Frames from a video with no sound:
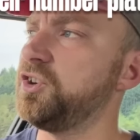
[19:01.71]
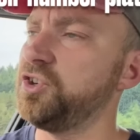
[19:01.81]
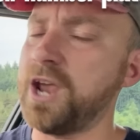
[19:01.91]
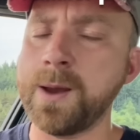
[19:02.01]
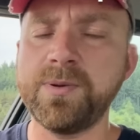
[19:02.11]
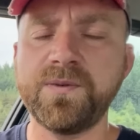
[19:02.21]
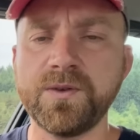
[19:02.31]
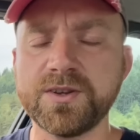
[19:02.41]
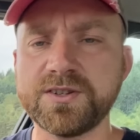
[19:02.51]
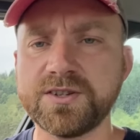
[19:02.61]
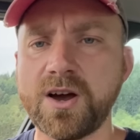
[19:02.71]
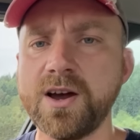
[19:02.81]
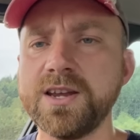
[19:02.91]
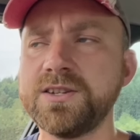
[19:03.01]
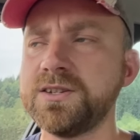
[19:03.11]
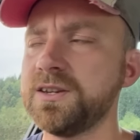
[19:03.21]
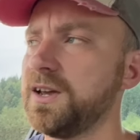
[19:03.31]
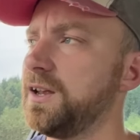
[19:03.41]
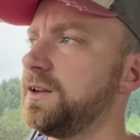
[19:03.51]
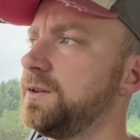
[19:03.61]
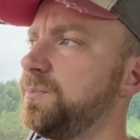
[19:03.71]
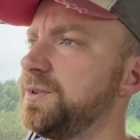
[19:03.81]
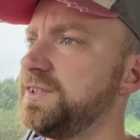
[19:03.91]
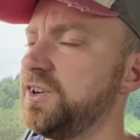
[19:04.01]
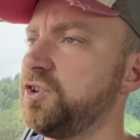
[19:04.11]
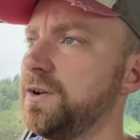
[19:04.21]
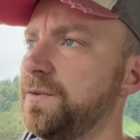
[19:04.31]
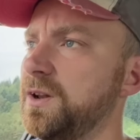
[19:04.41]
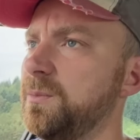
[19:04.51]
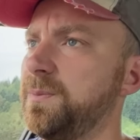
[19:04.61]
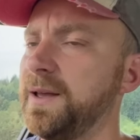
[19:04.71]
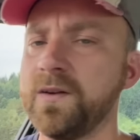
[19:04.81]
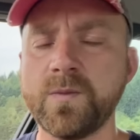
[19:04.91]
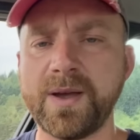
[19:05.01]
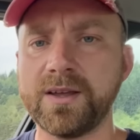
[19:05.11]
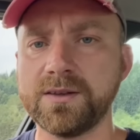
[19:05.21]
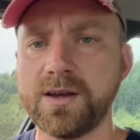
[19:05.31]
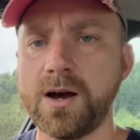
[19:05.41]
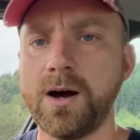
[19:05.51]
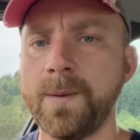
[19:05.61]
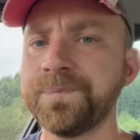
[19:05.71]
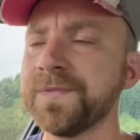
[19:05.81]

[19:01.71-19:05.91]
shaped for the size and position of the number plate on the back of the car?